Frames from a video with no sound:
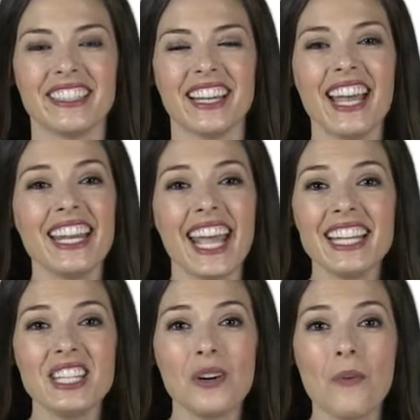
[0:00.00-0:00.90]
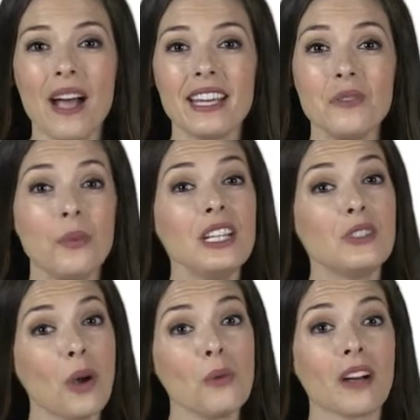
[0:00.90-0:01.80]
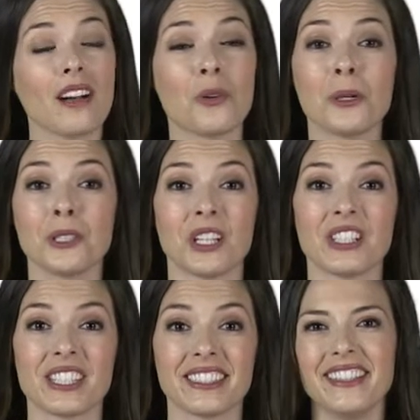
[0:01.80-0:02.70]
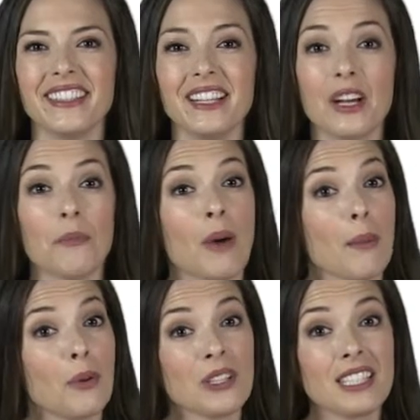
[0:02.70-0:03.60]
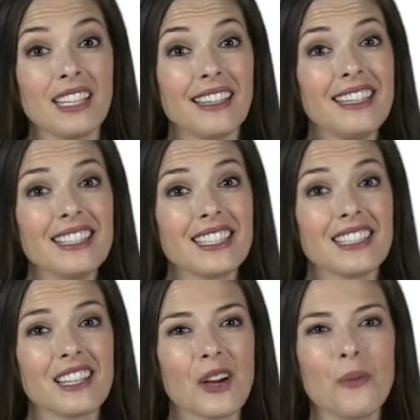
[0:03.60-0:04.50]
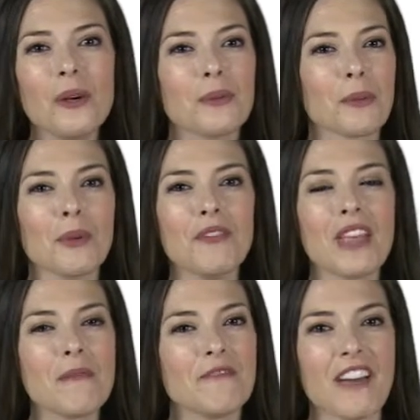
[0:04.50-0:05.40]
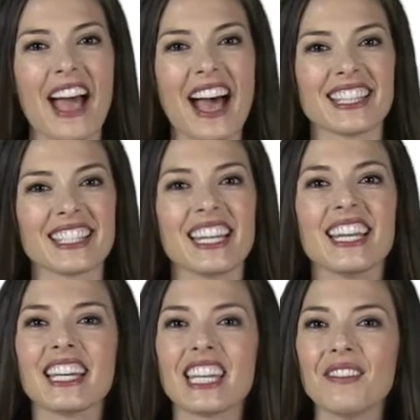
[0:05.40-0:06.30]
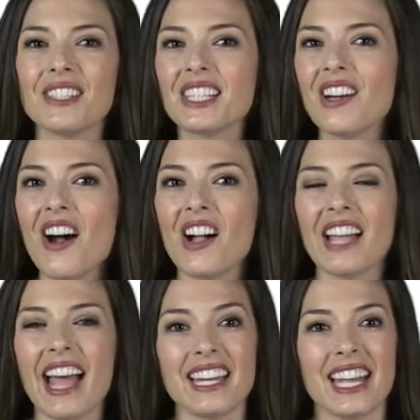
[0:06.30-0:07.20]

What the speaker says: At Handy Hawaii, we don't cut corners. Popcorn ceilings? We'll remove them fast. Give us a call at